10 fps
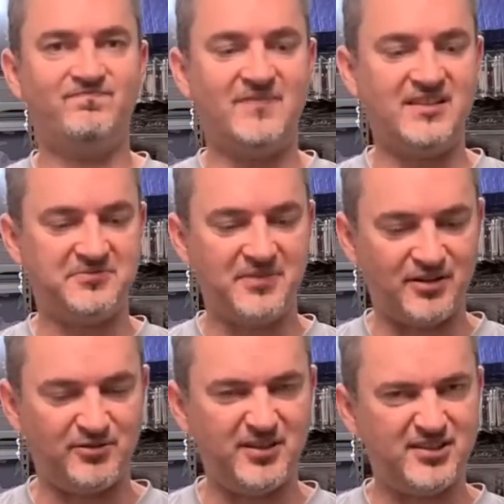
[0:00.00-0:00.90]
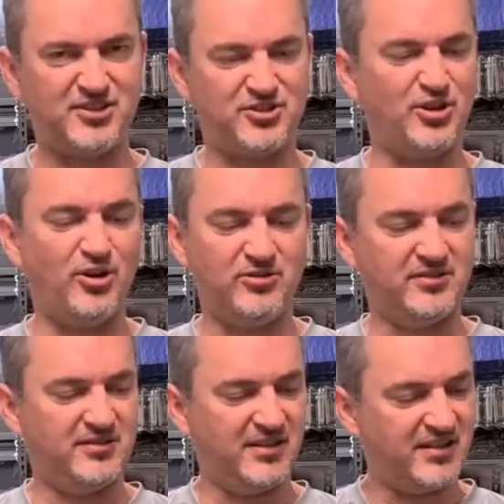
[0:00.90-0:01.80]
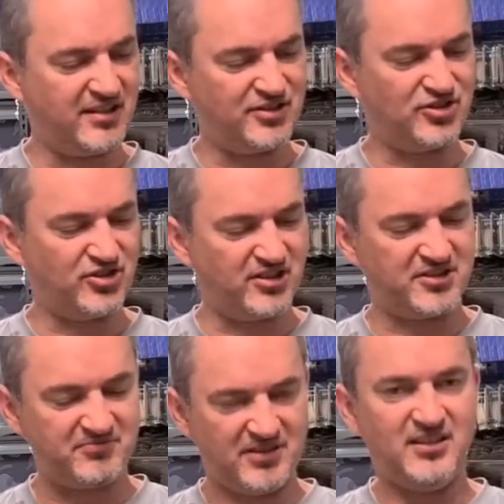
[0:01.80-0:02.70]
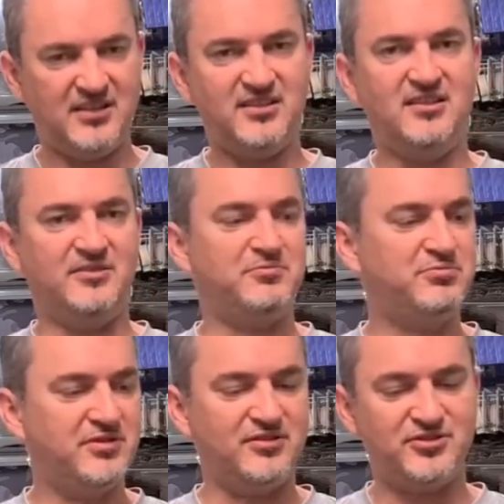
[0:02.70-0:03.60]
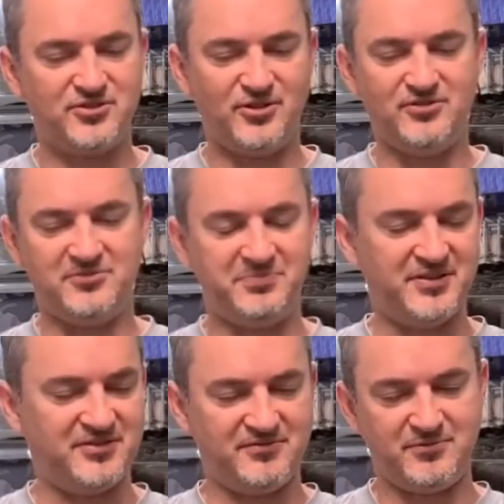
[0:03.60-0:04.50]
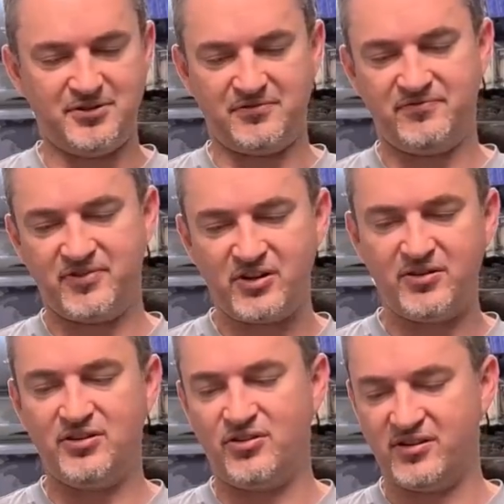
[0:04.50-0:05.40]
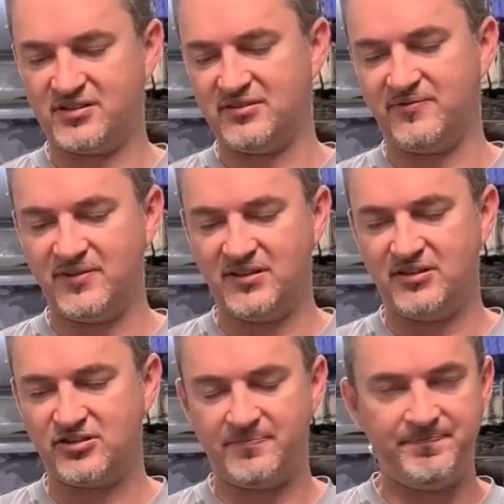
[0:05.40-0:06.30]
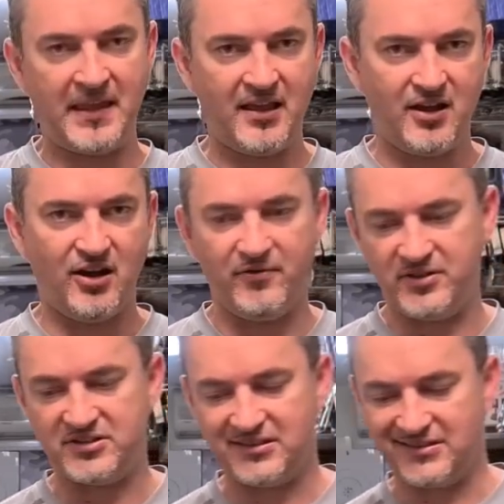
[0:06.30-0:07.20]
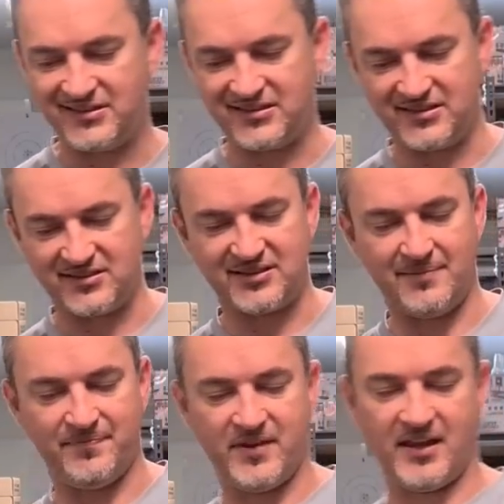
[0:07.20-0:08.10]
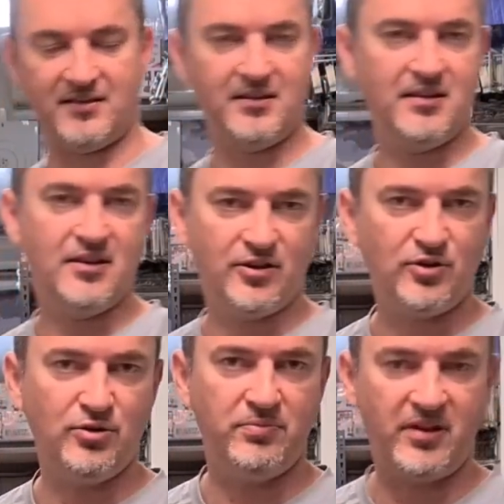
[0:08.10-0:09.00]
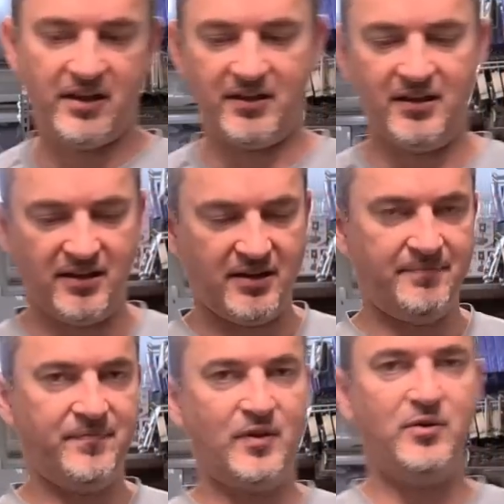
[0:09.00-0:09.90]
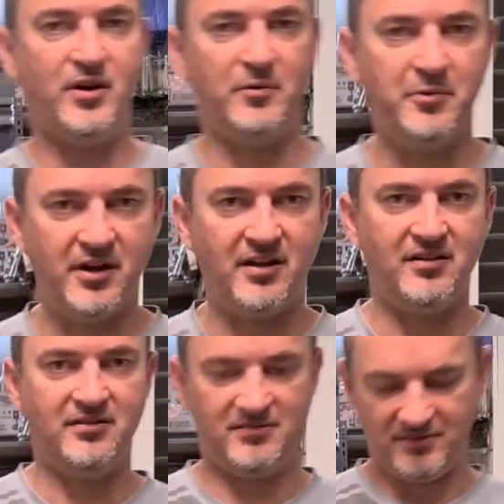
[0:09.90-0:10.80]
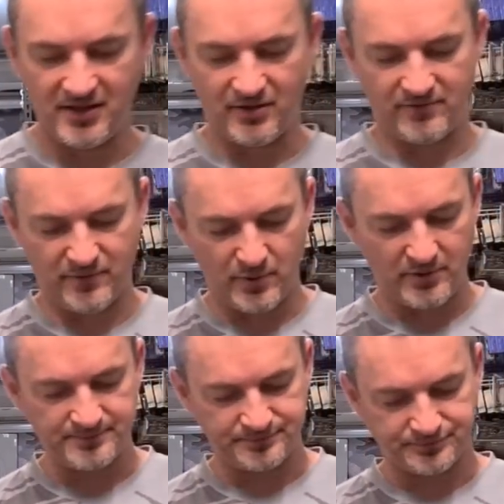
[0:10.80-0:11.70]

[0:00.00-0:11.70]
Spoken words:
is metal. It's solid. It is just a real solid piece of work. Very nicely finished. Obviously, this is something that Kublai are quite well known for.